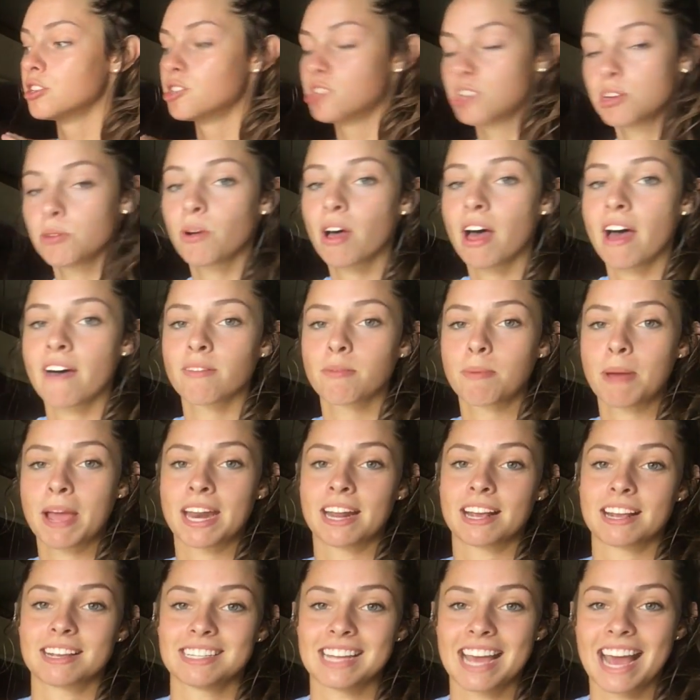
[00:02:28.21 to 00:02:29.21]
She will have a
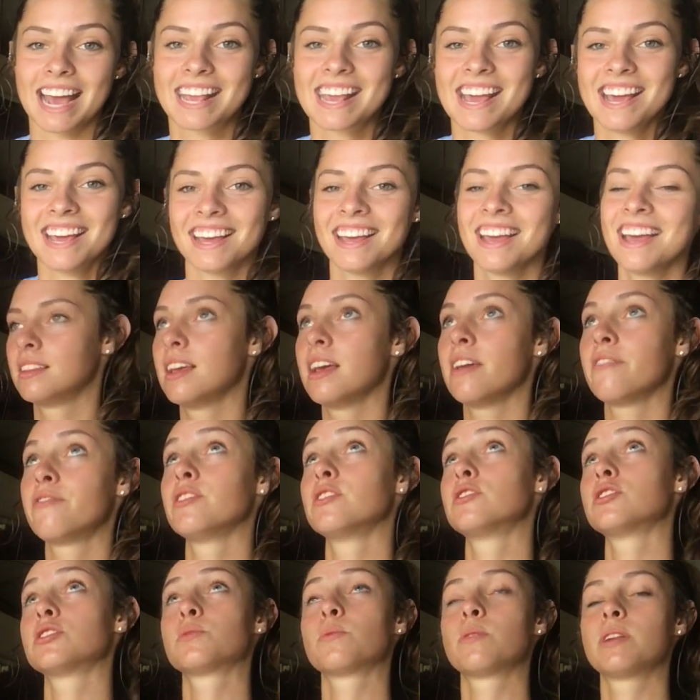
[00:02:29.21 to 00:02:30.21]
panic attack. If
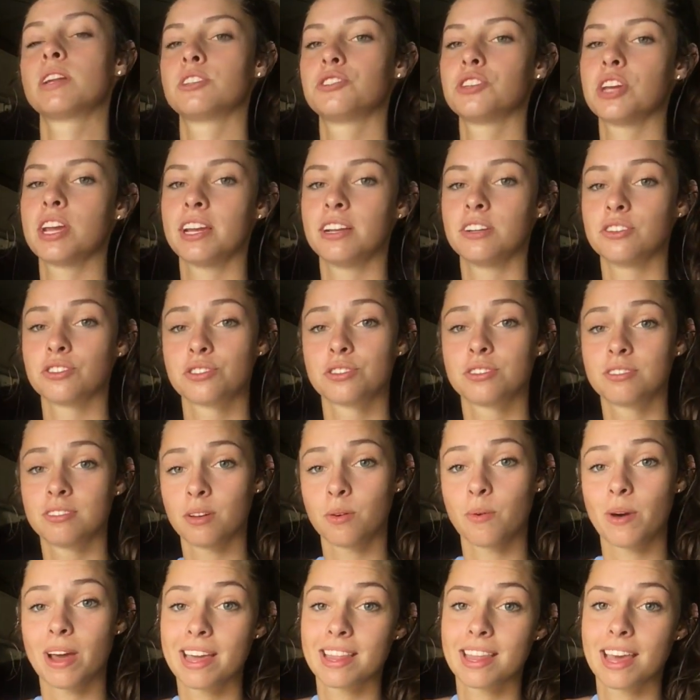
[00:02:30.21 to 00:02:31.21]
you just want to change
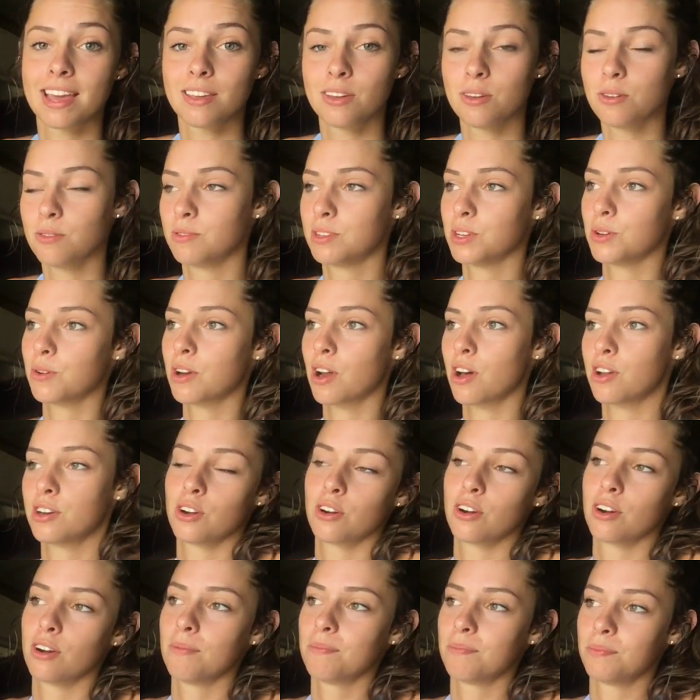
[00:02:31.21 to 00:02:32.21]
the way that you do it on
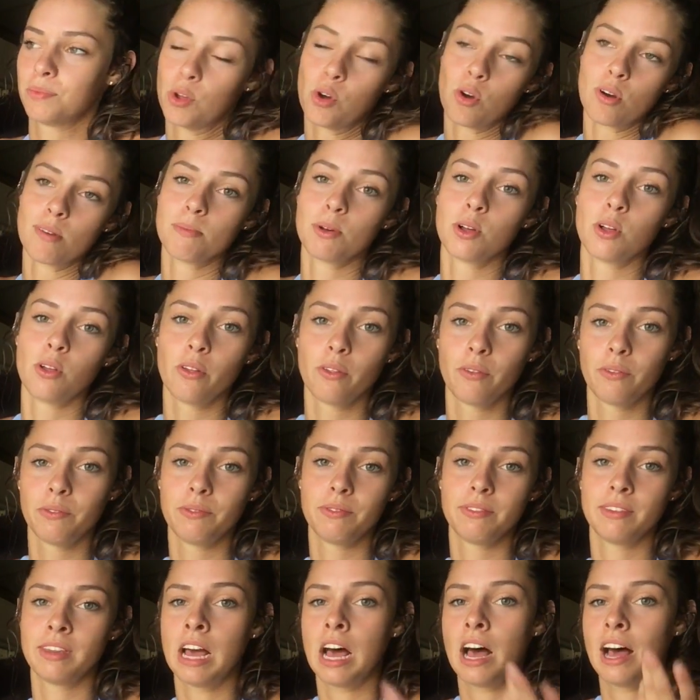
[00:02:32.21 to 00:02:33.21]
your normal,
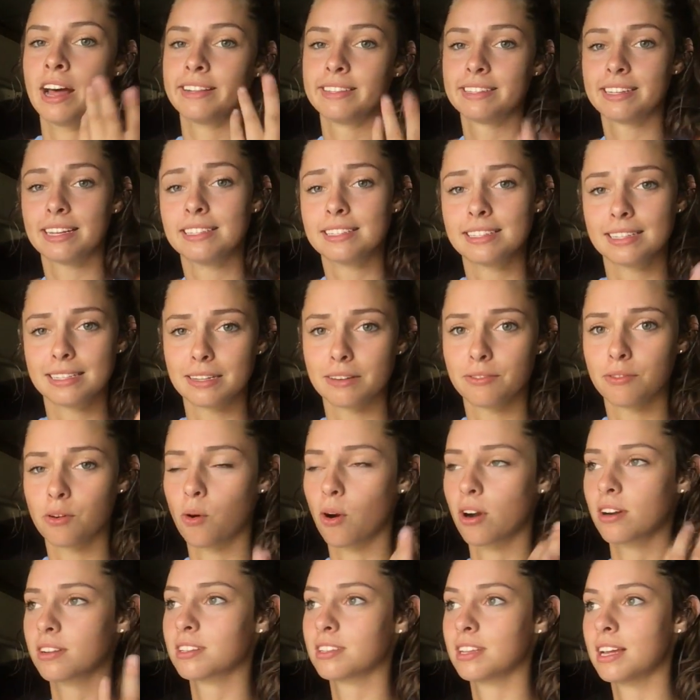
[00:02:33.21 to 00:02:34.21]
non-sensitive
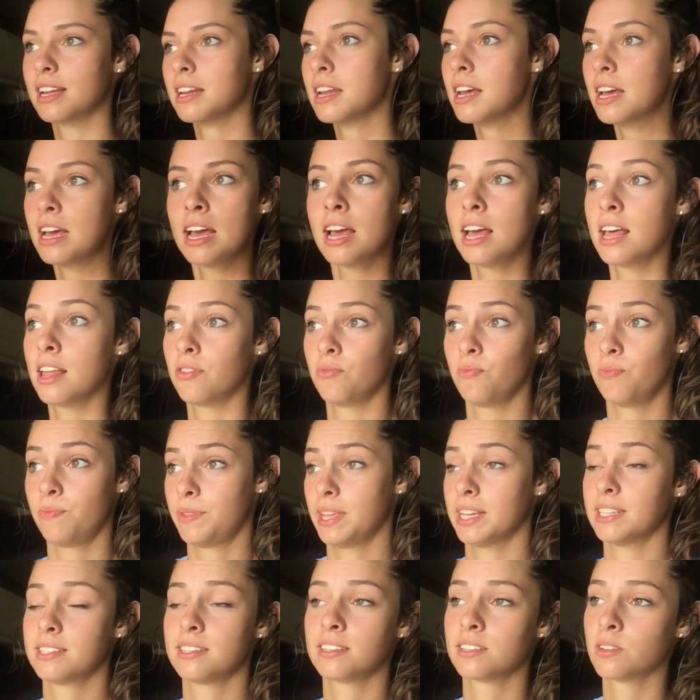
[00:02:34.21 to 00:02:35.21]
horse, then
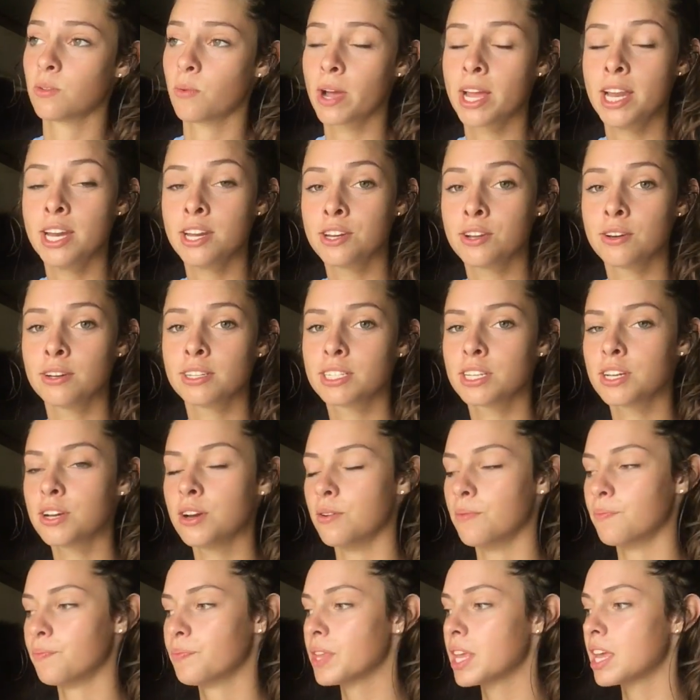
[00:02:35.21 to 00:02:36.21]
this is a way to do it
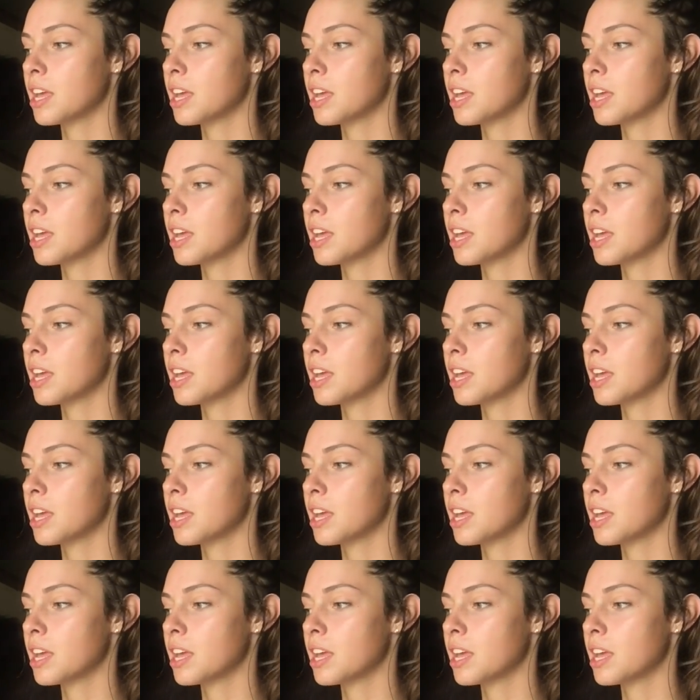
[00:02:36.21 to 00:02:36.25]
too.